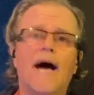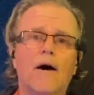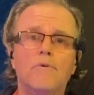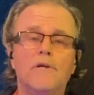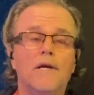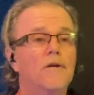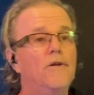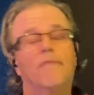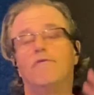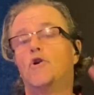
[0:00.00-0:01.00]
out,
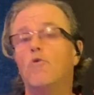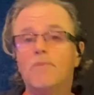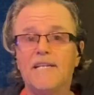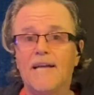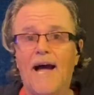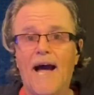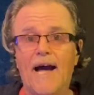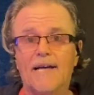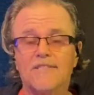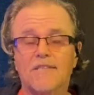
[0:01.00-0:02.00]
you have nobody to
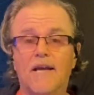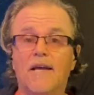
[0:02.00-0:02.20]
ask,